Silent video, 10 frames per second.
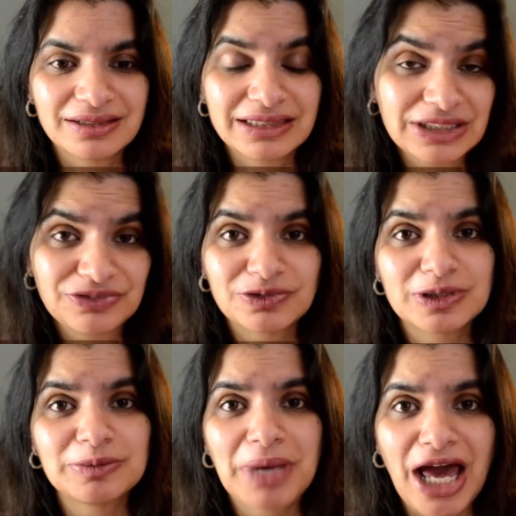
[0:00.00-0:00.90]

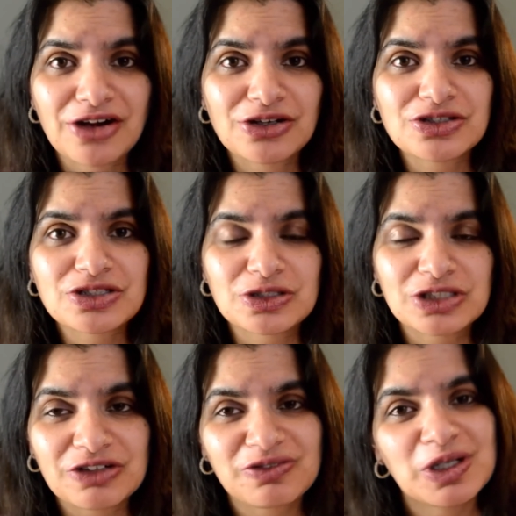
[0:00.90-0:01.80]
different patterns or
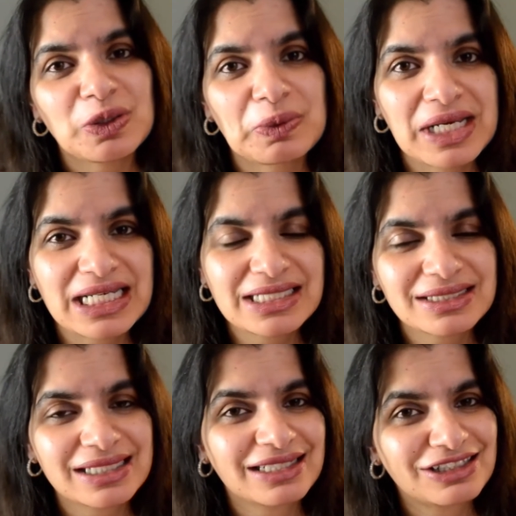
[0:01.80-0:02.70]
different ways
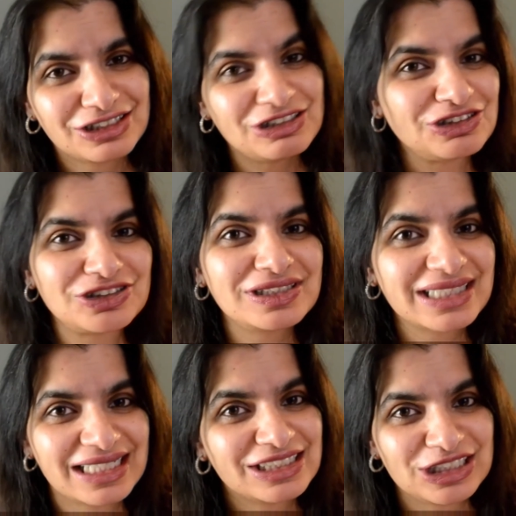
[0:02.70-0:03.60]
that the teachers
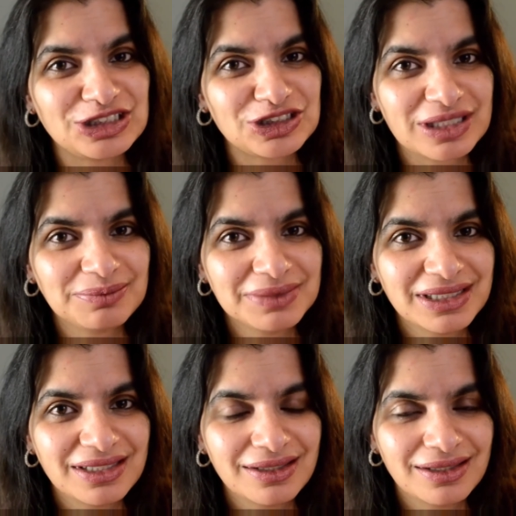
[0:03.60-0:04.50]
can teach them
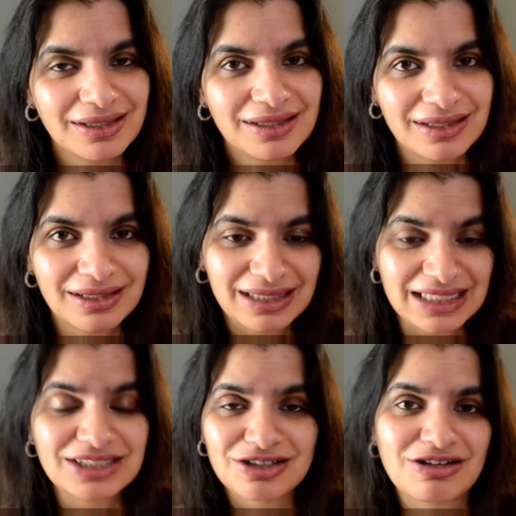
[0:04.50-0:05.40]

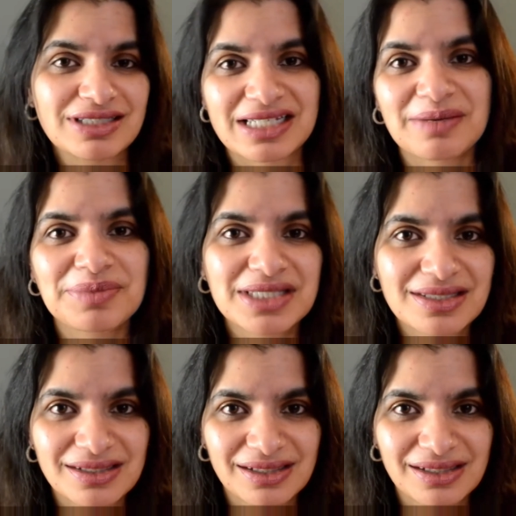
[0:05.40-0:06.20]
these concepts.